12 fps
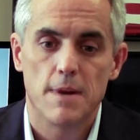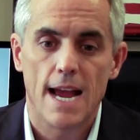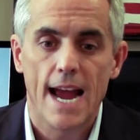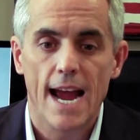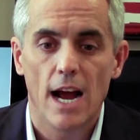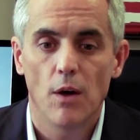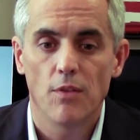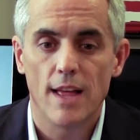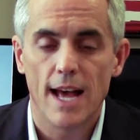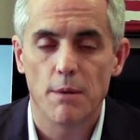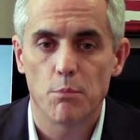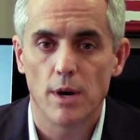How
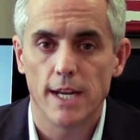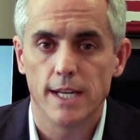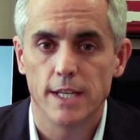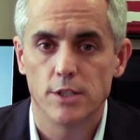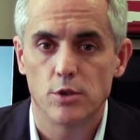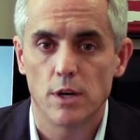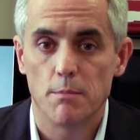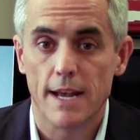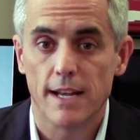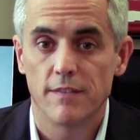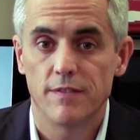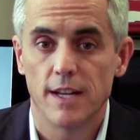that brain injury
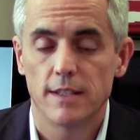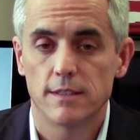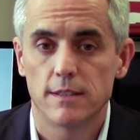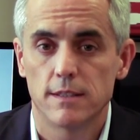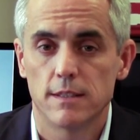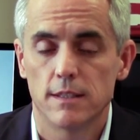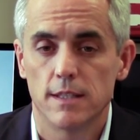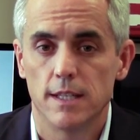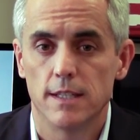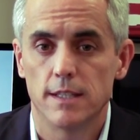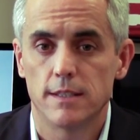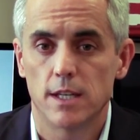manifests
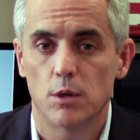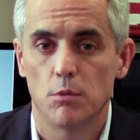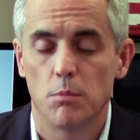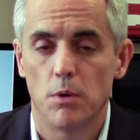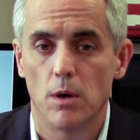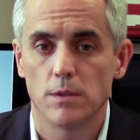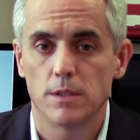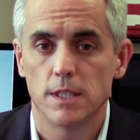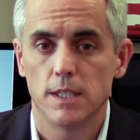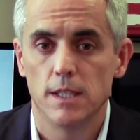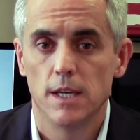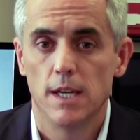into cerebral
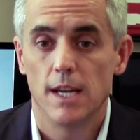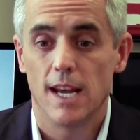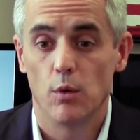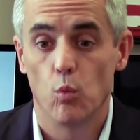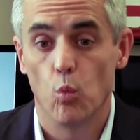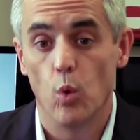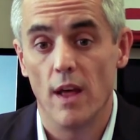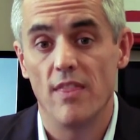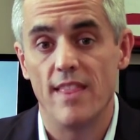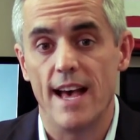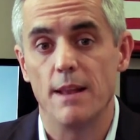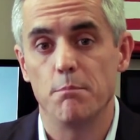palsy and
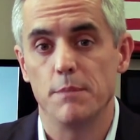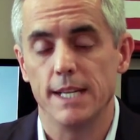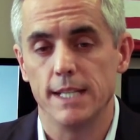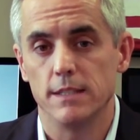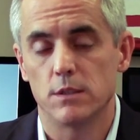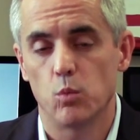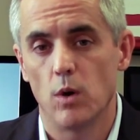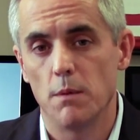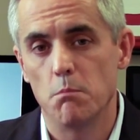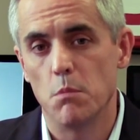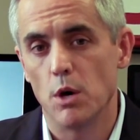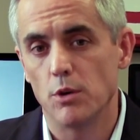what that means,
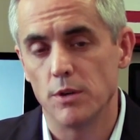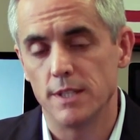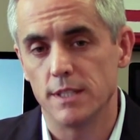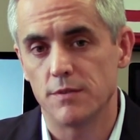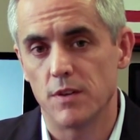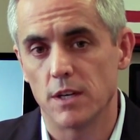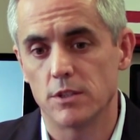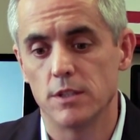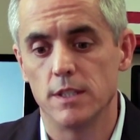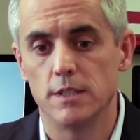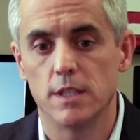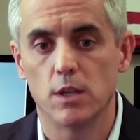what motor
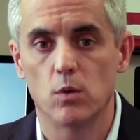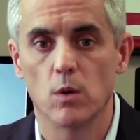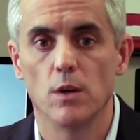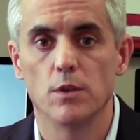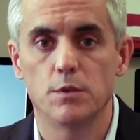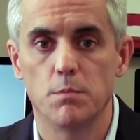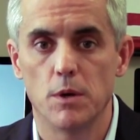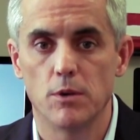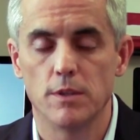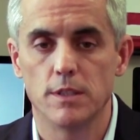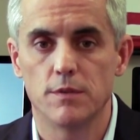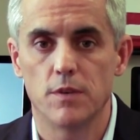dysfunction, is it gross
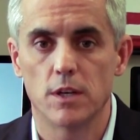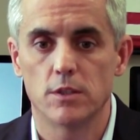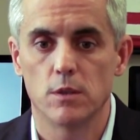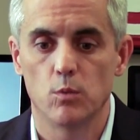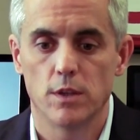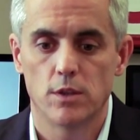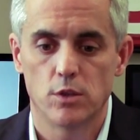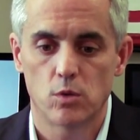motor dysfunction with the